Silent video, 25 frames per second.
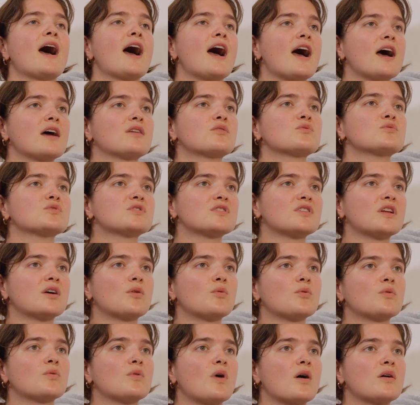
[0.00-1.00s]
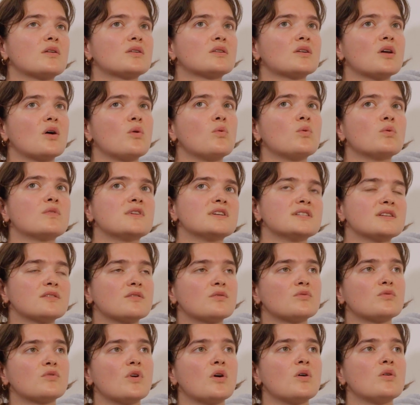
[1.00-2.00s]
and also like all these
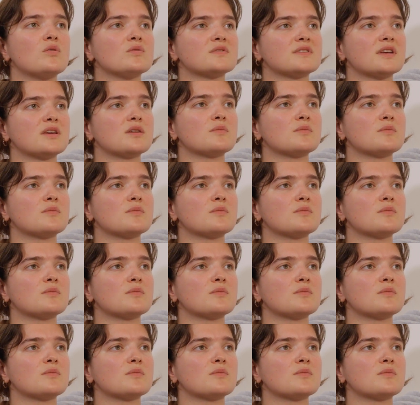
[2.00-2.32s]
other roles,